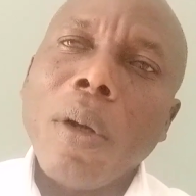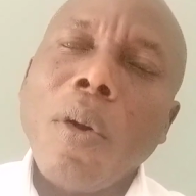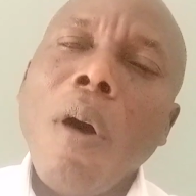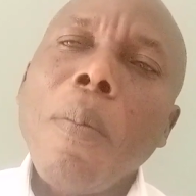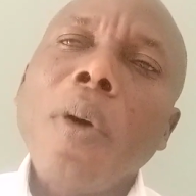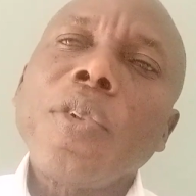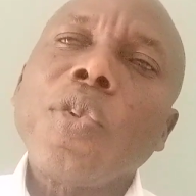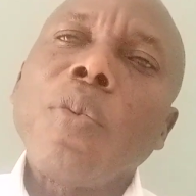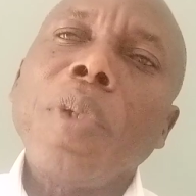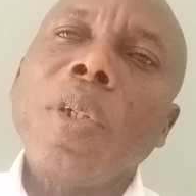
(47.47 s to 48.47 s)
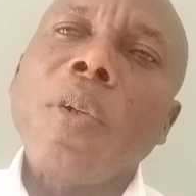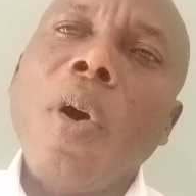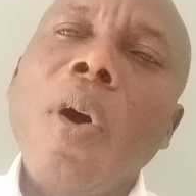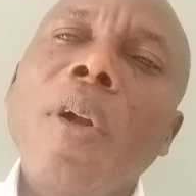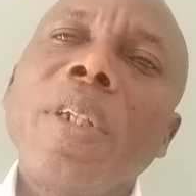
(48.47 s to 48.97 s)
Come unto me,
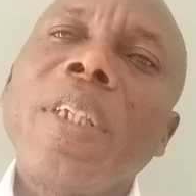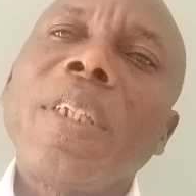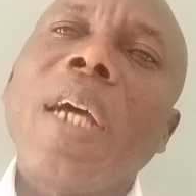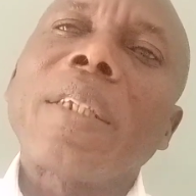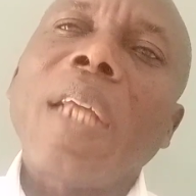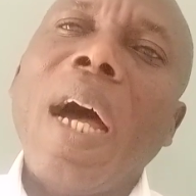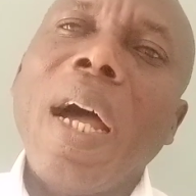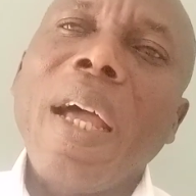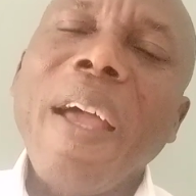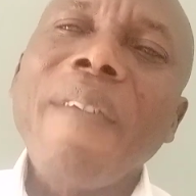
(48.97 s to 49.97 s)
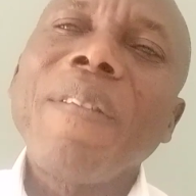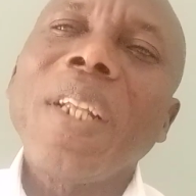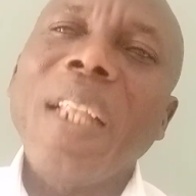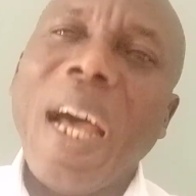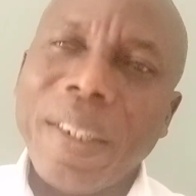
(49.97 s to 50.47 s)
all ye that are heavy
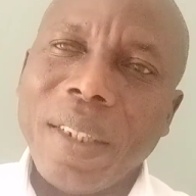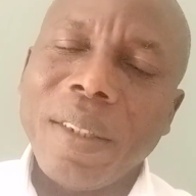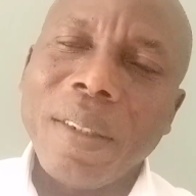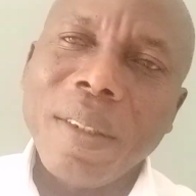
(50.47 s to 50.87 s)
laden,